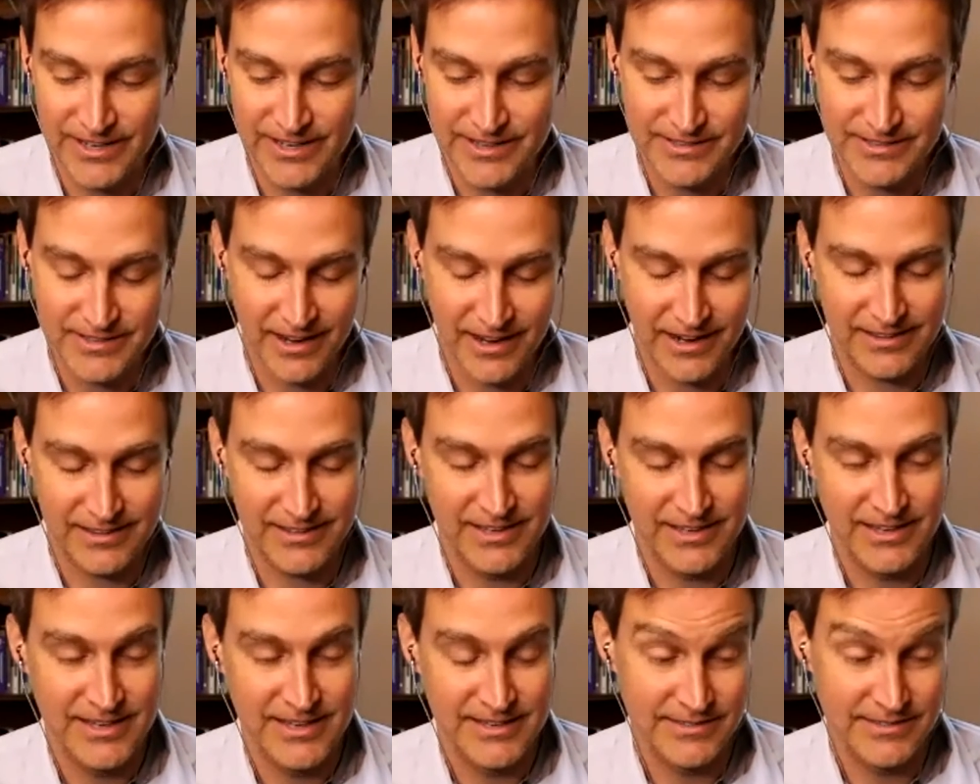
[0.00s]

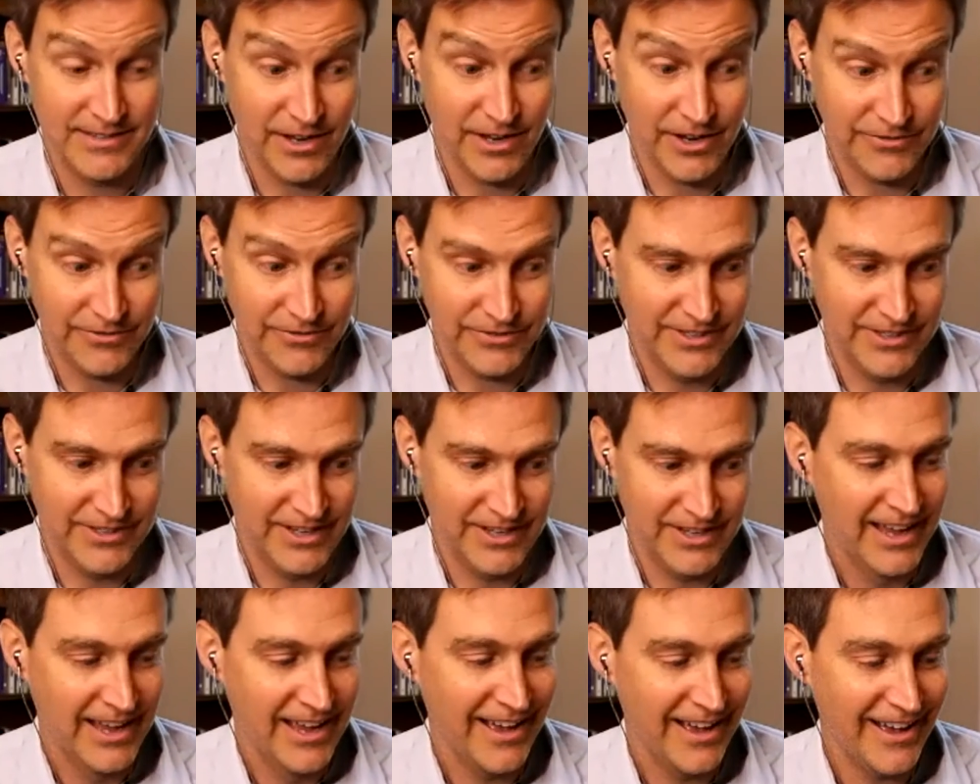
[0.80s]
insect selves.
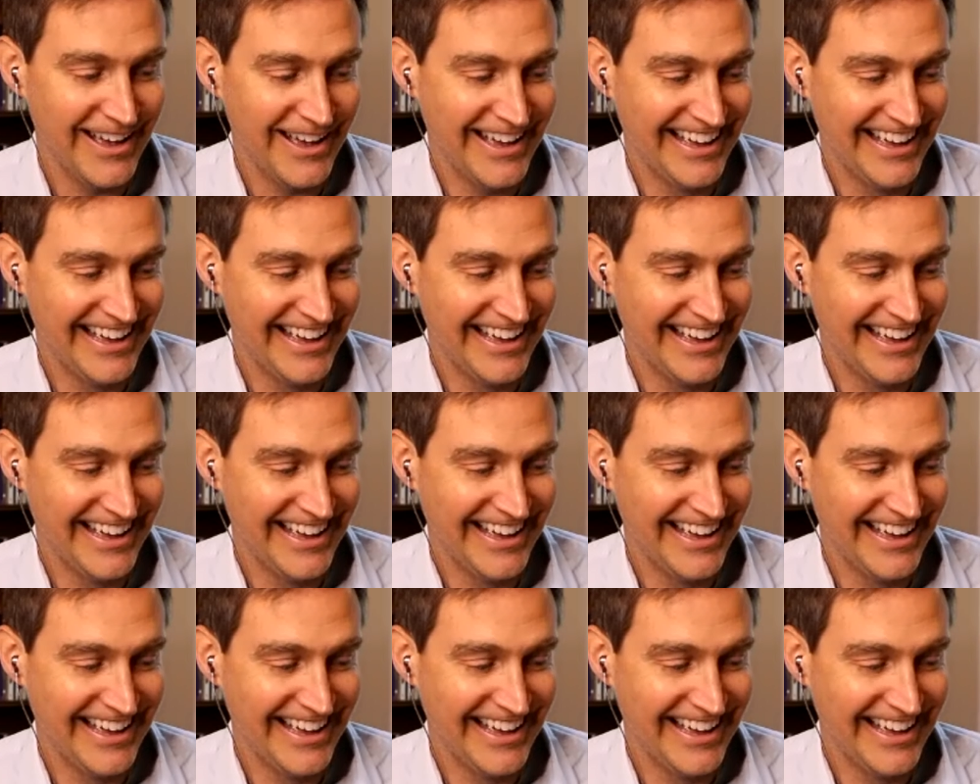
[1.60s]
Yeah.